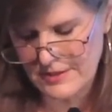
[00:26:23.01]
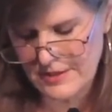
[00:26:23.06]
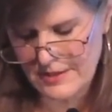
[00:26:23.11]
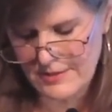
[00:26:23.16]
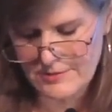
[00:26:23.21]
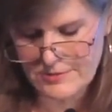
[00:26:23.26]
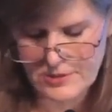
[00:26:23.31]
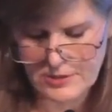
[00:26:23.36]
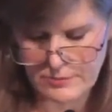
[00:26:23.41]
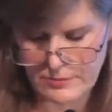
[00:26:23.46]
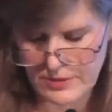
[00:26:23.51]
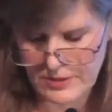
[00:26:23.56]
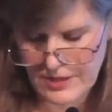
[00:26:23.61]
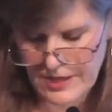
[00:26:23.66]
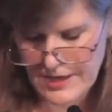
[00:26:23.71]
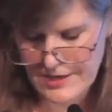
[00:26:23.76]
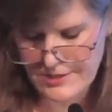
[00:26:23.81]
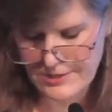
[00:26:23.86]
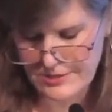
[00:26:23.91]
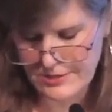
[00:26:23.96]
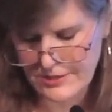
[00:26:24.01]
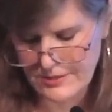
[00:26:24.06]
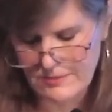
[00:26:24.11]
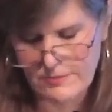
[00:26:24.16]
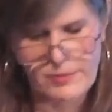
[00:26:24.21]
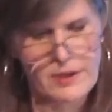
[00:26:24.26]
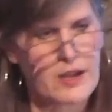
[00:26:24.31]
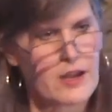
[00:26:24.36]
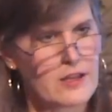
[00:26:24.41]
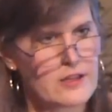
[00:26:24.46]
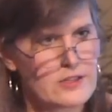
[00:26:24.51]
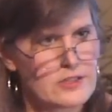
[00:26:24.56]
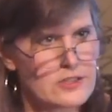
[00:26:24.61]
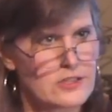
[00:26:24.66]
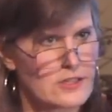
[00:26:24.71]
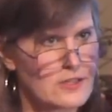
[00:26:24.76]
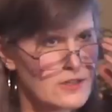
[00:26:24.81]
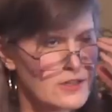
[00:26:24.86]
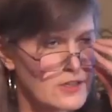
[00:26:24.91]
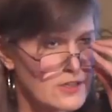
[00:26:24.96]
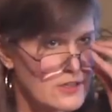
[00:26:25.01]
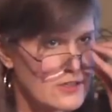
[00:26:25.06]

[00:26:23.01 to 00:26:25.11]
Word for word: English communication, biology.